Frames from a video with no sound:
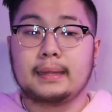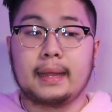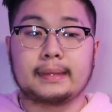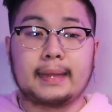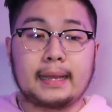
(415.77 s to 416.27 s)

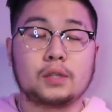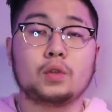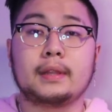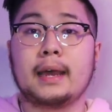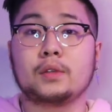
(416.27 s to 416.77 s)
Like
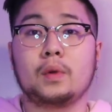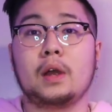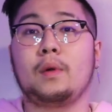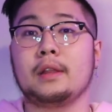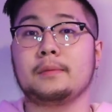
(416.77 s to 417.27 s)
that's that's
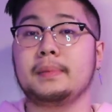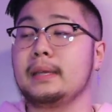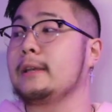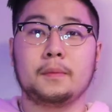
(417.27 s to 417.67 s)
where I want to be.